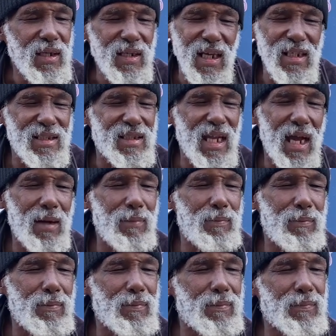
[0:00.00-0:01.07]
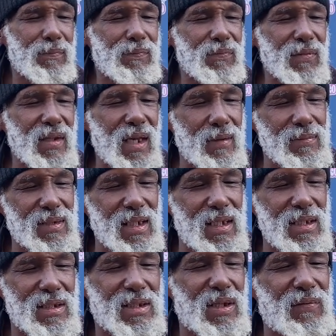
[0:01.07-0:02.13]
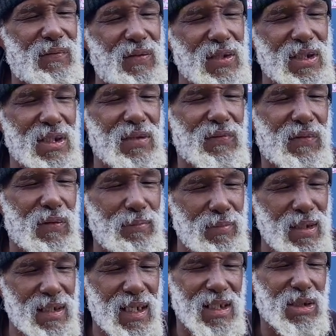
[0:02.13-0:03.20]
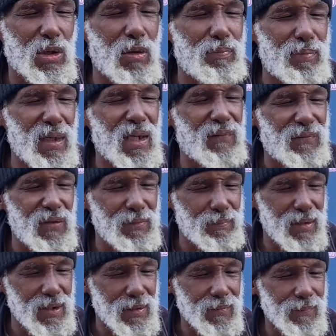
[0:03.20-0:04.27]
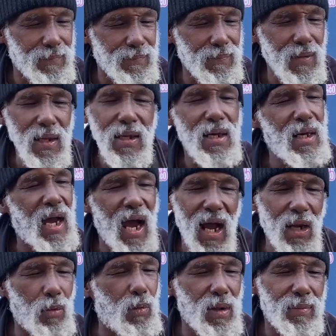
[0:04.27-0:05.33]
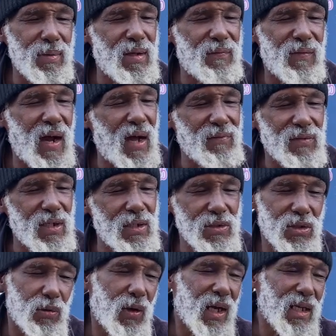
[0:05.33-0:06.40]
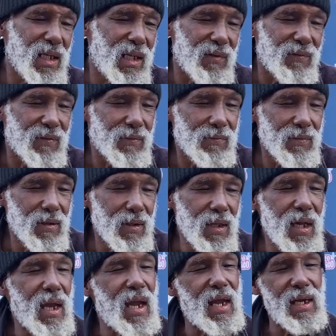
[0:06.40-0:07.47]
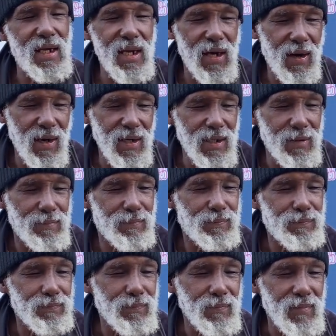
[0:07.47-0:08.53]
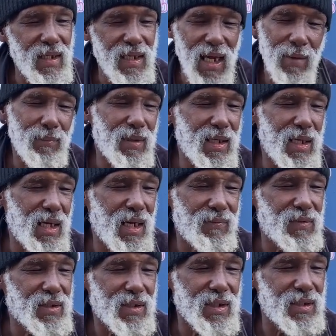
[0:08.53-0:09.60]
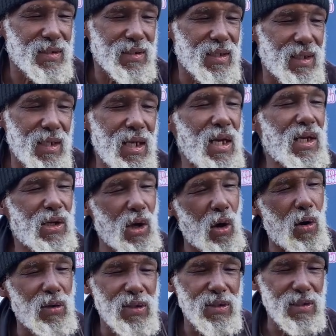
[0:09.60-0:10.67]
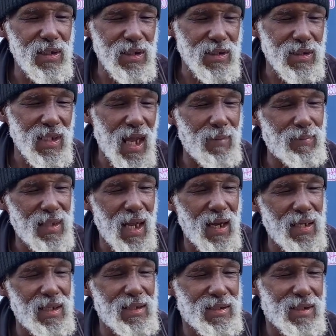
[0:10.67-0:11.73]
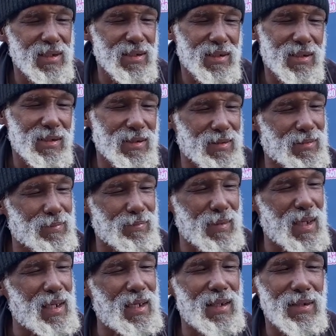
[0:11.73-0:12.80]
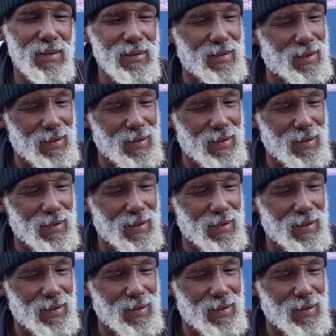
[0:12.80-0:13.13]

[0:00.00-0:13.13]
That's not, you know I'm saying, sufficient for me. That's going to benefit me. Mm-hmm. I don't want to be involved in it. So I left. And here I am. And I've been here ever since. No one's, listen, I've been out here since, man,